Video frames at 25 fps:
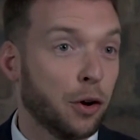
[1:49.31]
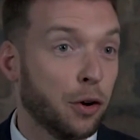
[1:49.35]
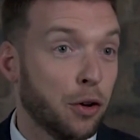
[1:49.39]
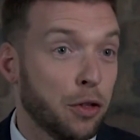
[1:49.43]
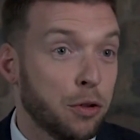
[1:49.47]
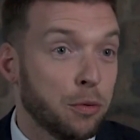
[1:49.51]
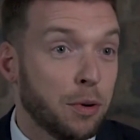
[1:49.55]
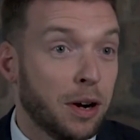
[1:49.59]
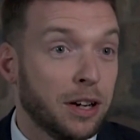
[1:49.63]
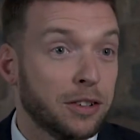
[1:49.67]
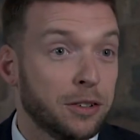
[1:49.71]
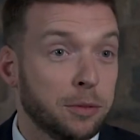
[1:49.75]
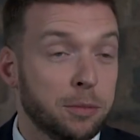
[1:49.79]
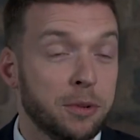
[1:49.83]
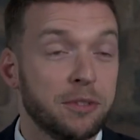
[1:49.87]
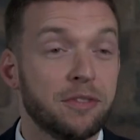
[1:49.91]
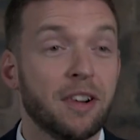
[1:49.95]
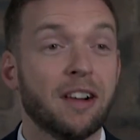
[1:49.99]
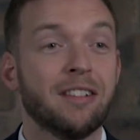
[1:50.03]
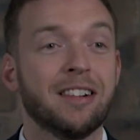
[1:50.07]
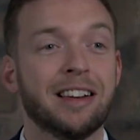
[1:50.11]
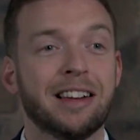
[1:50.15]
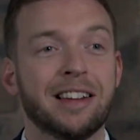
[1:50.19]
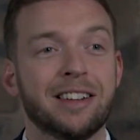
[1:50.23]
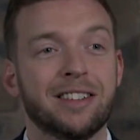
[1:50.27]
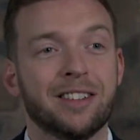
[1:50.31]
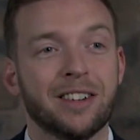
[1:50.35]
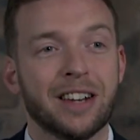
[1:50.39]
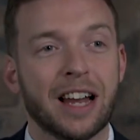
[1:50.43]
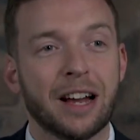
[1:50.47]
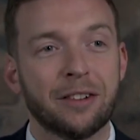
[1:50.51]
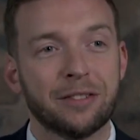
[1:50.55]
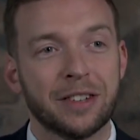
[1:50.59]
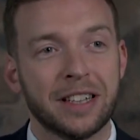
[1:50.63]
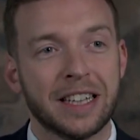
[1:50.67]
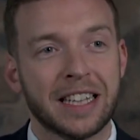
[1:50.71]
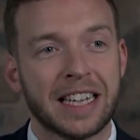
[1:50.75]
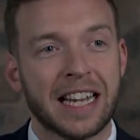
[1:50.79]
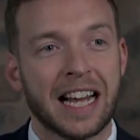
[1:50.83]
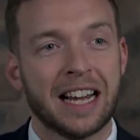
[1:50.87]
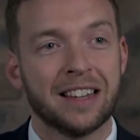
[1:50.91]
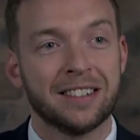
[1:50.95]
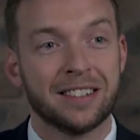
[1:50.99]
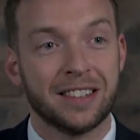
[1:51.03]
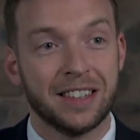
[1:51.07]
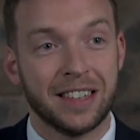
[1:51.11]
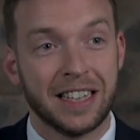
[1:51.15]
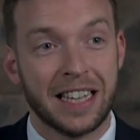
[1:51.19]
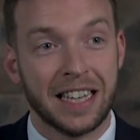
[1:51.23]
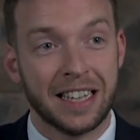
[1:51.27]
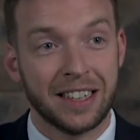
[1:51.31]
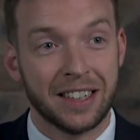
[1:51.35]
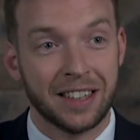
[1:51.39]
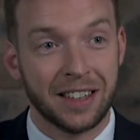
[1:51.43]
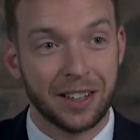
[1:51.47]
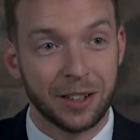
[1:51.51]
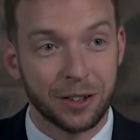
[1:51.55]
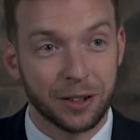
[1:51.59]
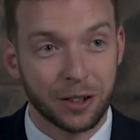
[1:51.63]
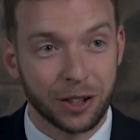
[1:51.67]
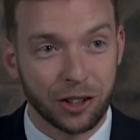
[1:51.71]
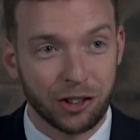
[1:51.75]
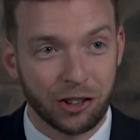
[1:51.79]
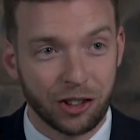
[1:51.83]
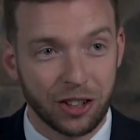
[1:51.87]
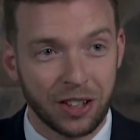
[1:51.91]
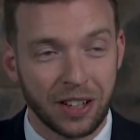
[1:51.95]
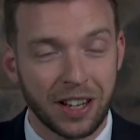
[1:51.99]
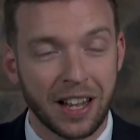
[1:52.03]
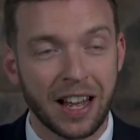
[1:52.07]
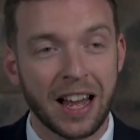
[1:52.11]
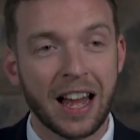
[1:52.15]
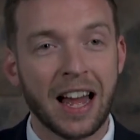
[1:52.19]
Otherwise, there'd be very little left in the cask at the end of the auction.